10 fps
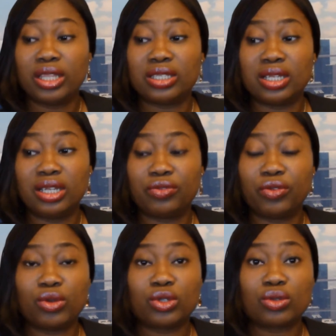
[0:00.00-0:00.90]
There's a need
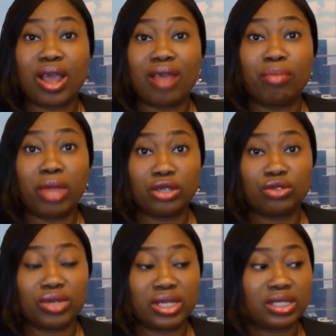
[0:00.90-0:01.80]
for us to have
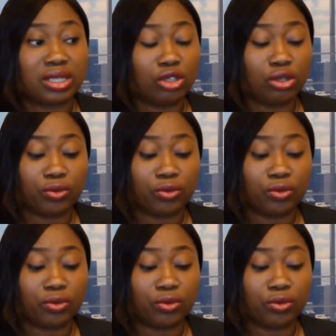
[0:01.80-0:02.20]
boundaries,